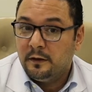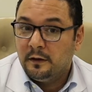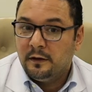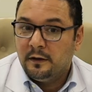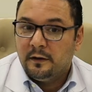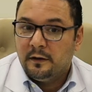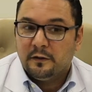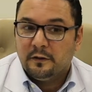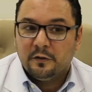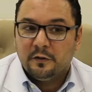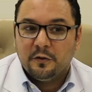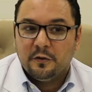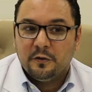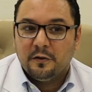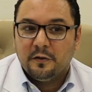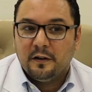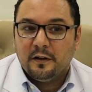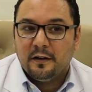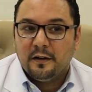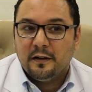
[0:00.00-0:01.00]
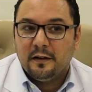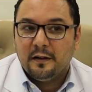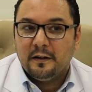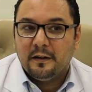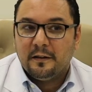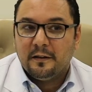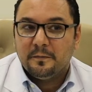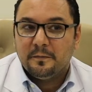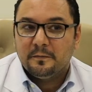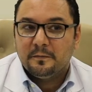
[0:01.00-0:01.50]
So
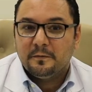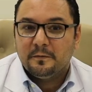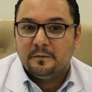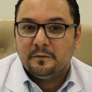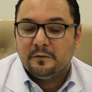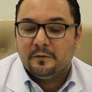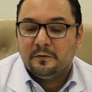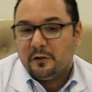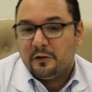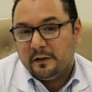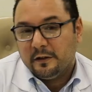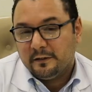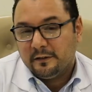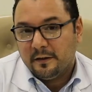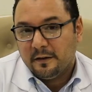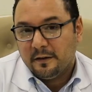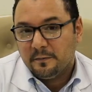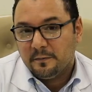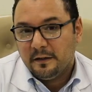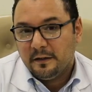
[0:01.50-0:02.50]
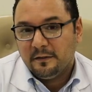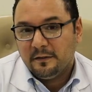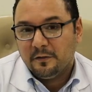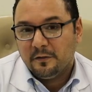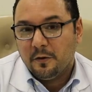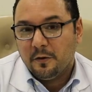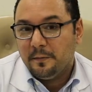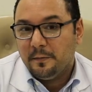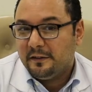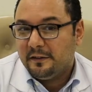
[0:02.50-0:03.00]
for example,
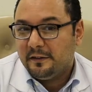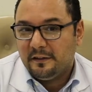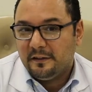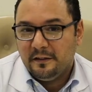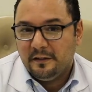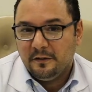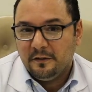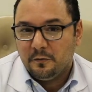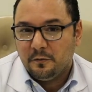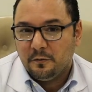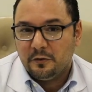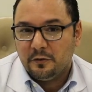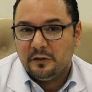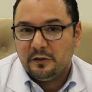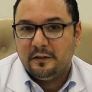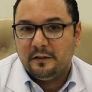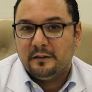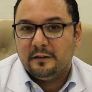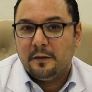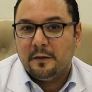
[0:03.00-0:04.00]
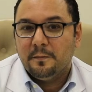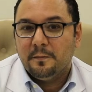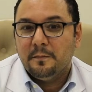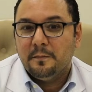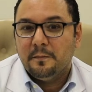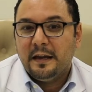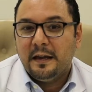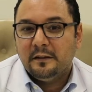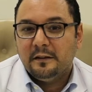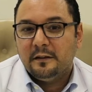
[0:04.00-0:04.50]
obesity, which is the
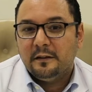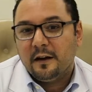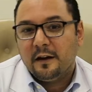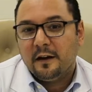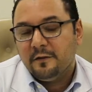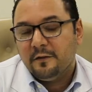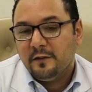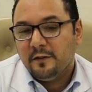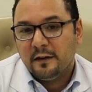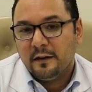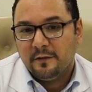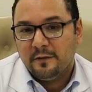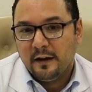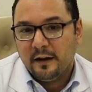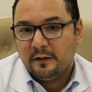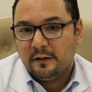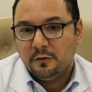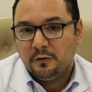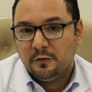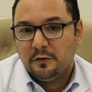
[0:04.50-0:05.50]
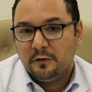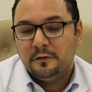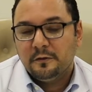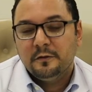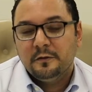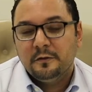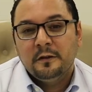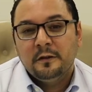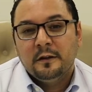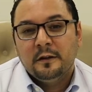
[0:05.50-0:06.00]
main driving factor,
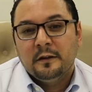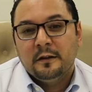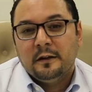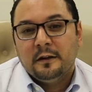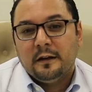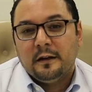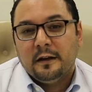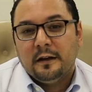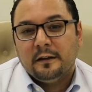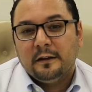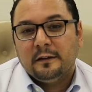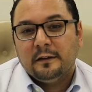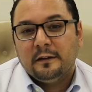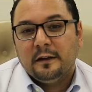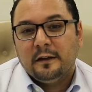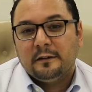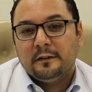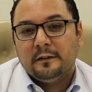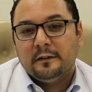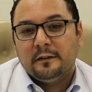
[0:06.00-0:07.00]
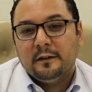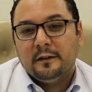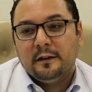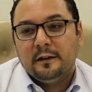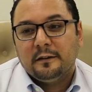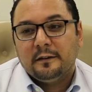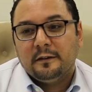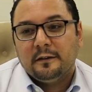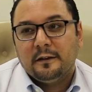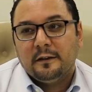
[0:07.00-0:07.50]
and
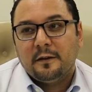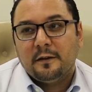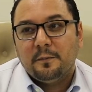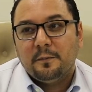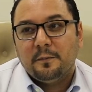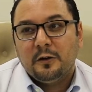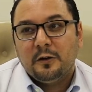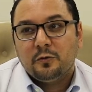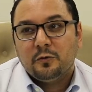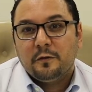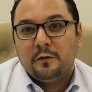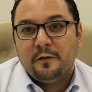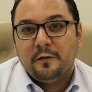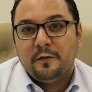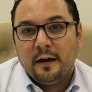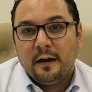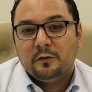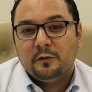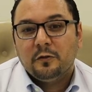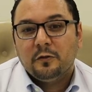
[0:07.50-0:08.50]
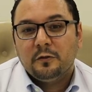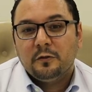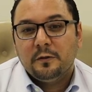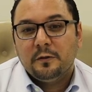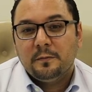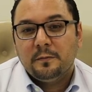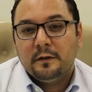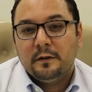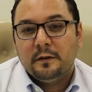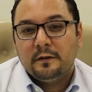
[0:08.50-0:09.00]
it's the major factor
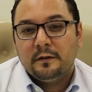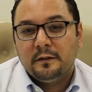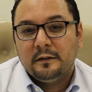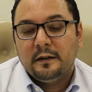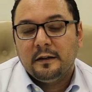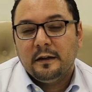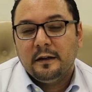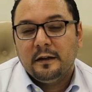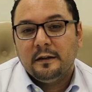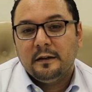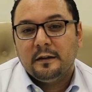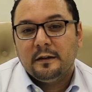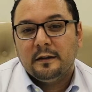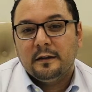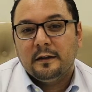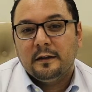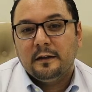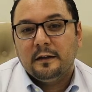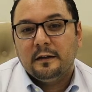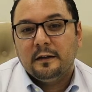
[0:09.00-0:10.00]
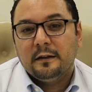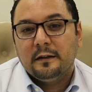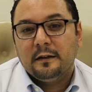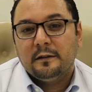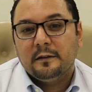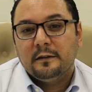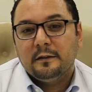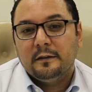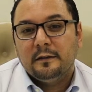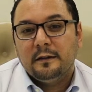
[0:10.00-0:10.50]
representing
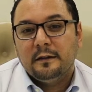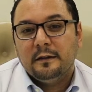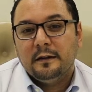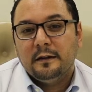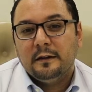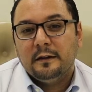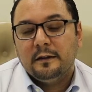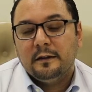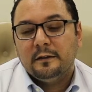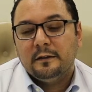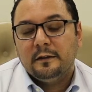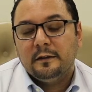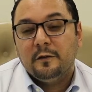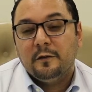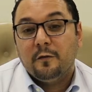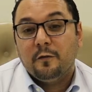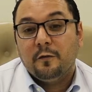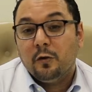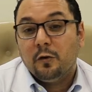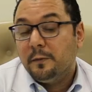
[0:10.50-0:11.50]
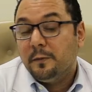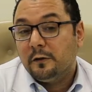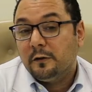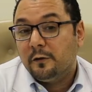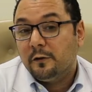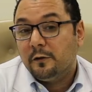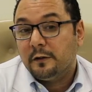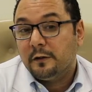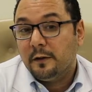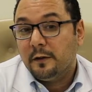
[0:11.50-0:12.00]
the development
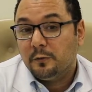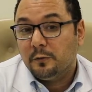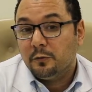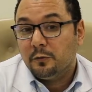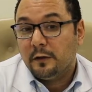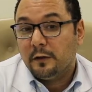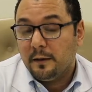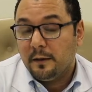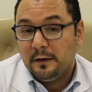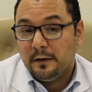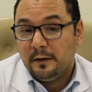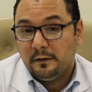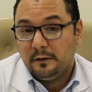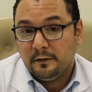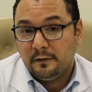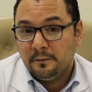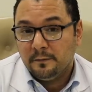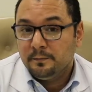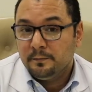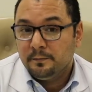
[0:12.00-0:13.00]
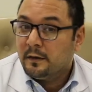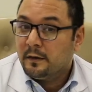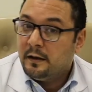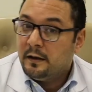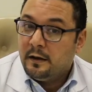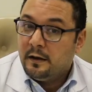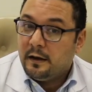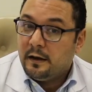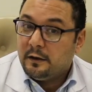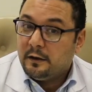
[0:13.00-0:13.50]
of type 2 diabetes.
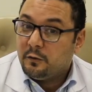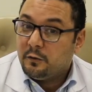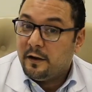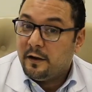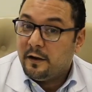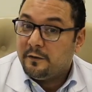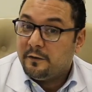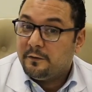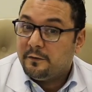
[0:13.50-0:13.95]
I do have